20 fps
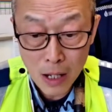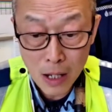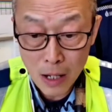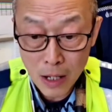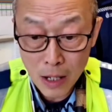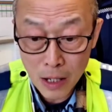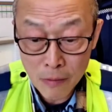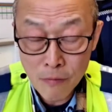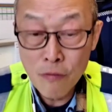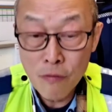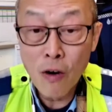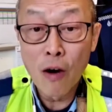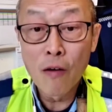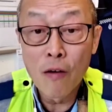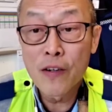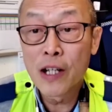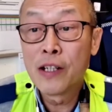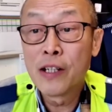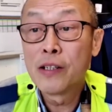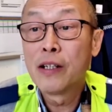involved
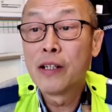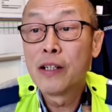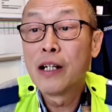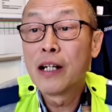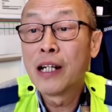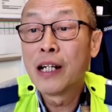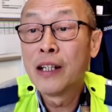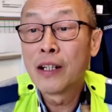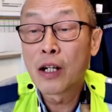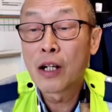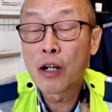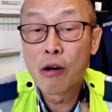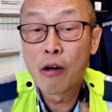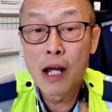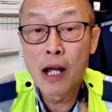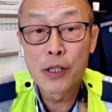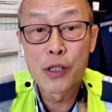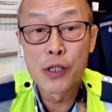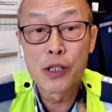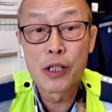in a
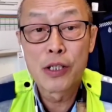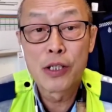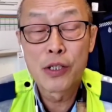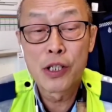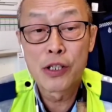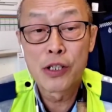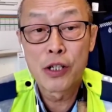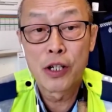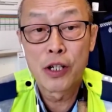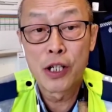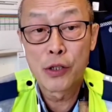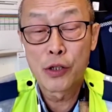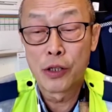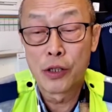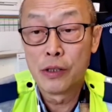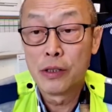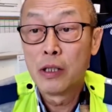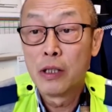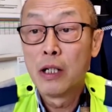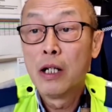crash situation,
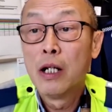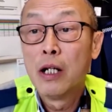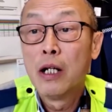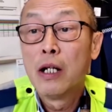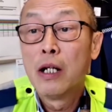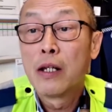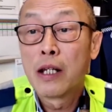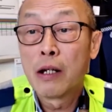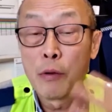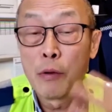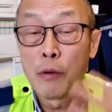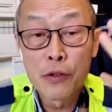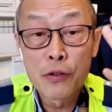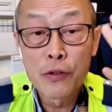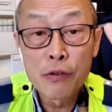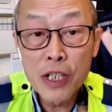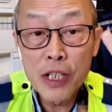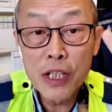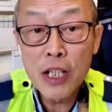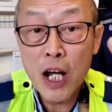there were
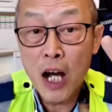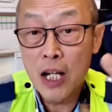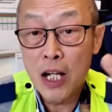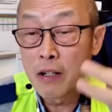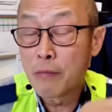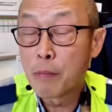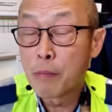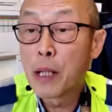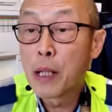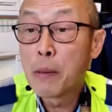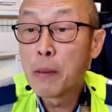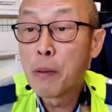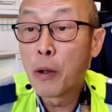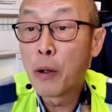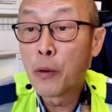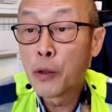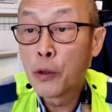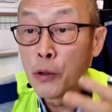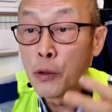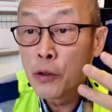3 kind of people
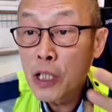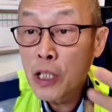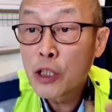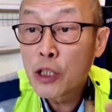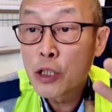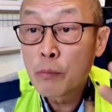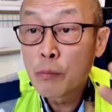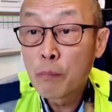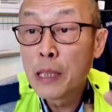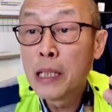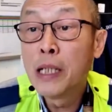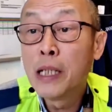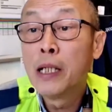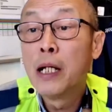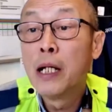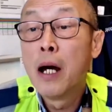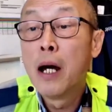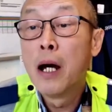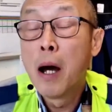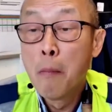you need to be
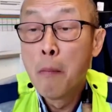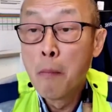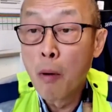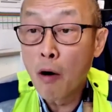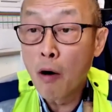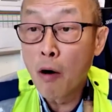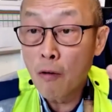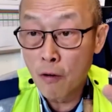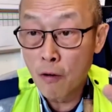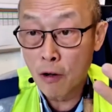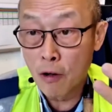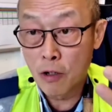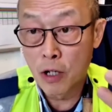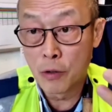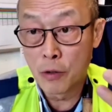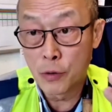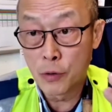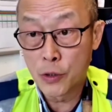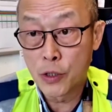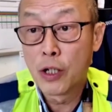more
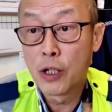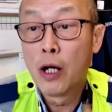focused.